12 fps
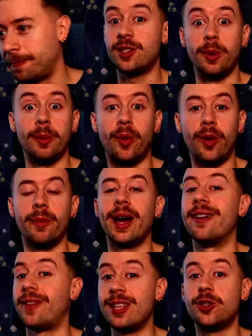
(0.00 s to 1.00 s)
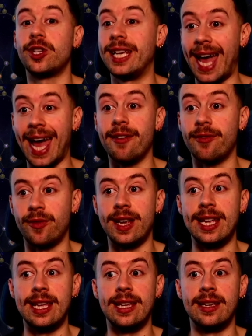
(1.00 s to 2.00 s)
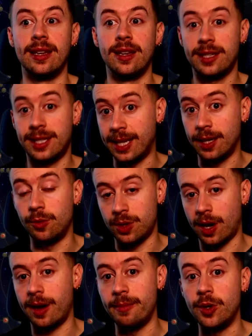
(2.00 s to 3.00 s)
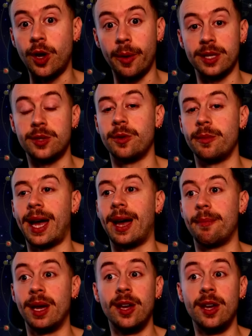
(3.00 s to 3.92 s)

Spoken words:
to a point where eventually every single time you go into a map,